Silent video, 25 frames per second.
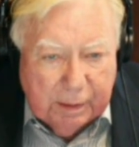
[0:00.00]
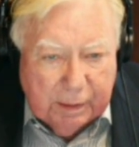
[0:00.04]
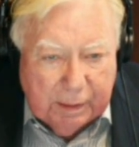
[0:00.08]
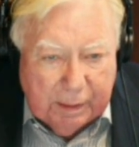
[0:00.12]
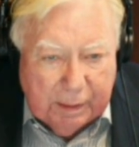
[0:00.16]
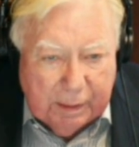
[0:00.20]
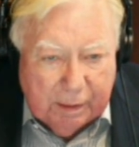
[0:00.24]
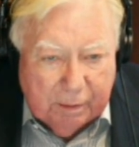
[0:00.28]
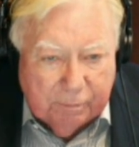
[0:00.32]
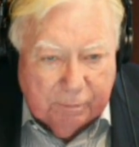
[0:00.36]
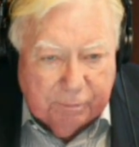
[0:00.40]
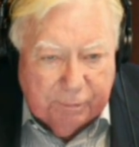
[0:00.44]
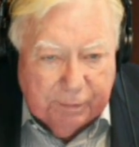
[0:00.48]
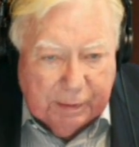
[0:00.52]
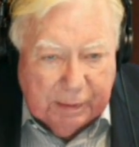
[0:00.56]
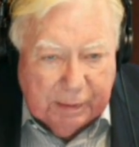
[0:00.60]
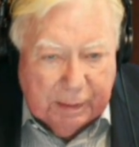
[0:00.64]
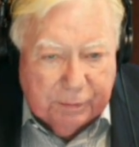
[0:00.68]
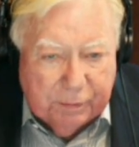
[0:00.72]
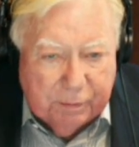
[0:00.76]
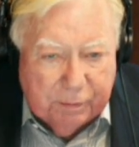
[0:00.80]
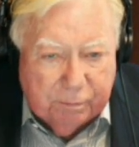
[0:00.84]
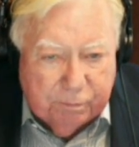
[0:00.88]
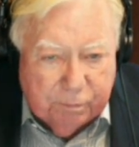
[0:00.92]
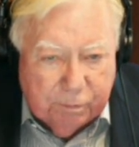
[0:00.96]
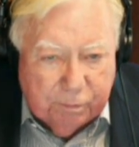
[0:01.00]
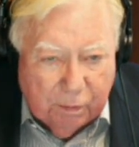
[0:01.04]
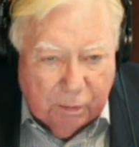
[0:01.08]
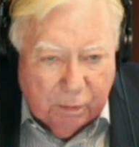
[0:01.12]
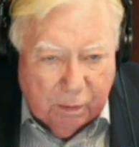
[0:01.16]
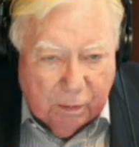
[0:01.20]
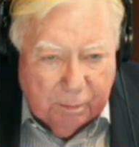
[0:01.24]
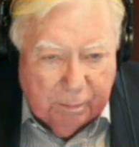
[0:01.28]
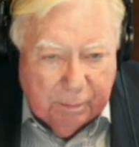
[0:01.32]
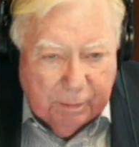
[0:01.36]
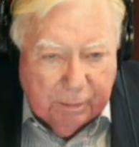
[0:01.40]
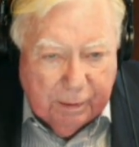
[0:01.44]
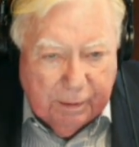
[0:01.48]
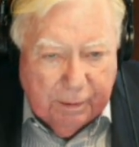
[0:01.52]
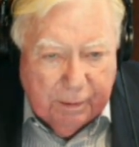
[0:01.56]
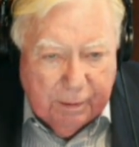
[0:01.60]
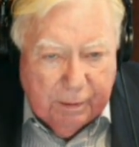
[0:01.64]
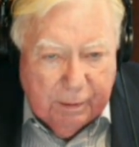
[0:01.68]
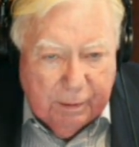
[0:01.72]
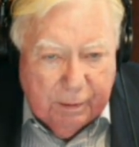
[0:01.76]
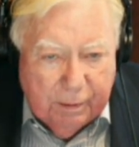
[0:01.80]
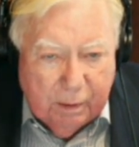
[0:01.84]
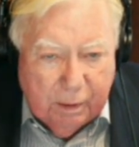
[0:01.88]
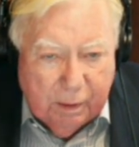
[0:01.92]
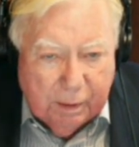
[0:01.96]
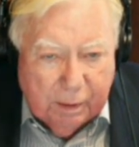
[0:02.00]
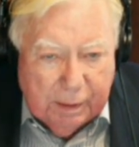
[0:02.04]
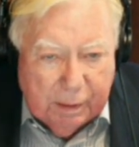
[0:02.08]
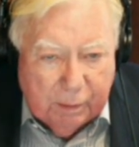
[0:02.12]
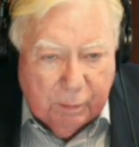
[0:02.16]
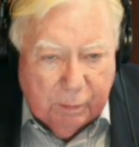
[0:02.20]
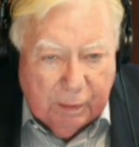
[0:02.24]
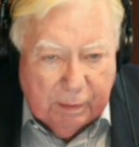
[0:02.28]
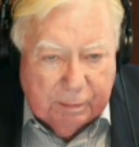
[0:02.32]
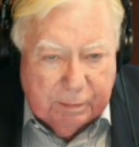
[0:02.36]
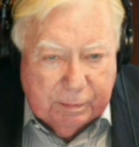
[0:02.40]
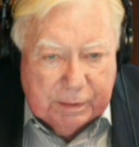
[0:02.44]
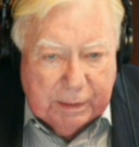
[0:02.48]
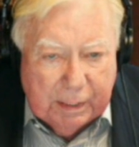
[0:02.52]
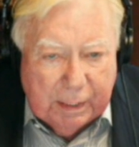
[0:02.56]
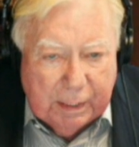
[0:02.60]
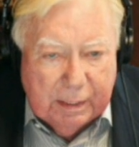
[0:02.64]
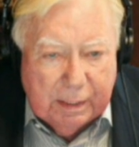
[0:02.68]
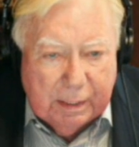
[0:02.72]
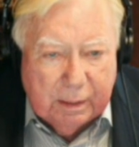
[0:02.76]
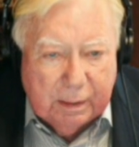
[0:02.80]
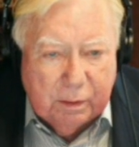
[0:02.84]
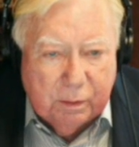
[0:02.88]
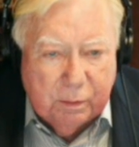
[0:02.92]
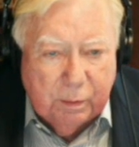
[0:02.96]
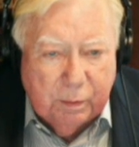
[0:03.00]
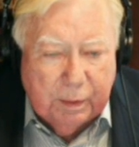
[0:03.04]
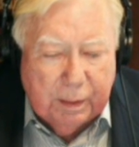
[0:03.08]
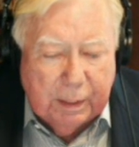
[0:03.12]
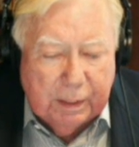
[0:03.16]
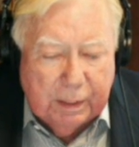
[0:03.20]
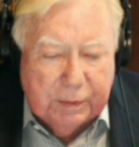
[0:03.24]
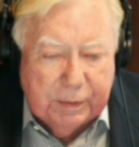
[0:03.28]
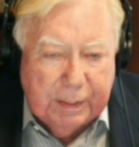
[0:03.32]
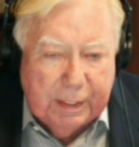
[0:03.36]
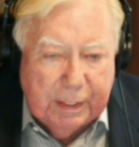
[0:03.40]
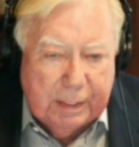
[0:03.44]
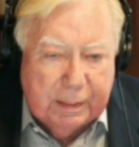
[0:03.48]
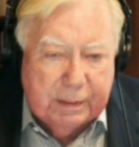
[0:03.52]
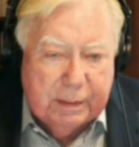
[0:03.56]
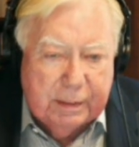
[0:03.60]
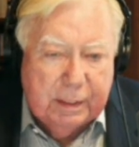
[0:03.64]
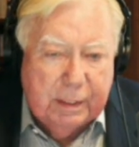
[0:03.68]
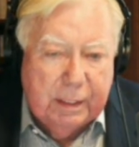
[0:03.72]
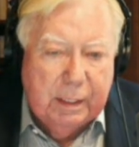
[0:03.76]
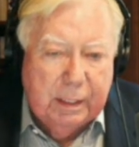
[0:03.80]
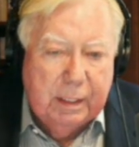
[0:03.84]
Again, fill out the form on our website, and you will get that